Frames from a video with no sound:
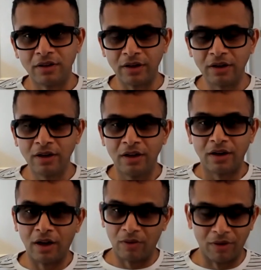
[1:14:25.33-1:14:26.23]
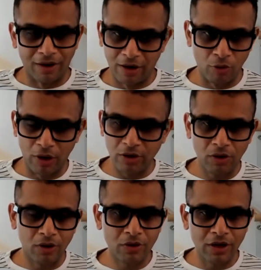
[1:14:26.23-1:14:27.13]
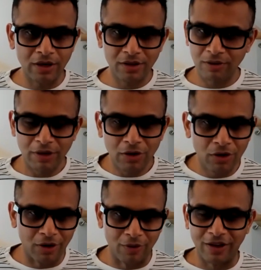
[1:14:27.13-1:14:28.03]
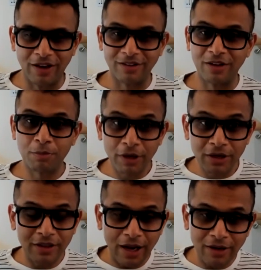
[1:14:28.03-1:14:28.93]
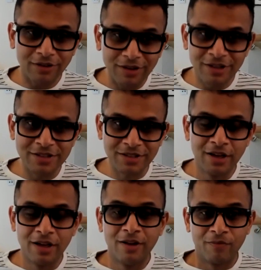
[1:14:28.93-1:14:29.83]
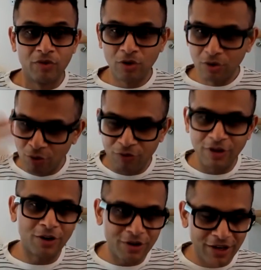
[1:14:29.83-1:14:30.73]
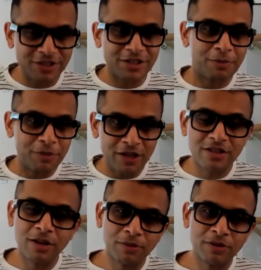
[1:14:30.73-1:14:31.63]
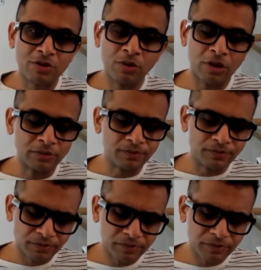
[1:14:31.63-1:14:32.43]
right? Now, do I know how to get there? We don't know how to get there, but that is, you figure out next step, and so on.